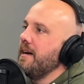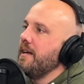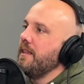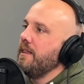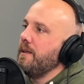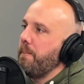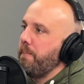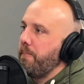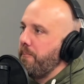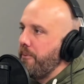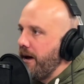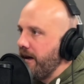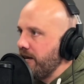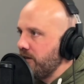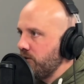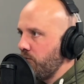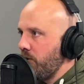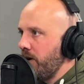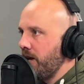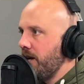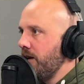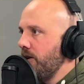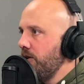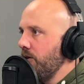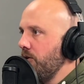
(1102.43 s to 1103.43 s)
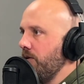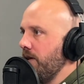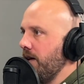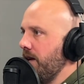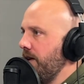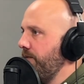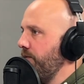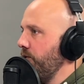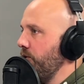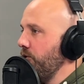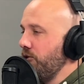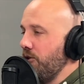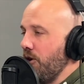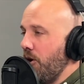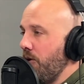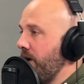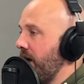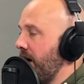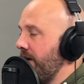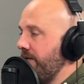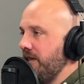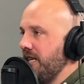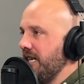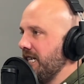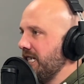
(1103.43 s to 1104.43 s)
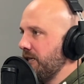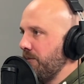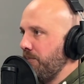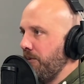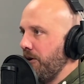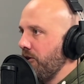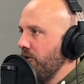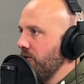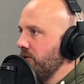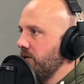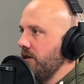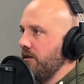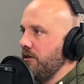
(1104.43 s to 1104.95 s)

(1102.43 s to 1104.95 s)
the best way to do that, if you don't have the experience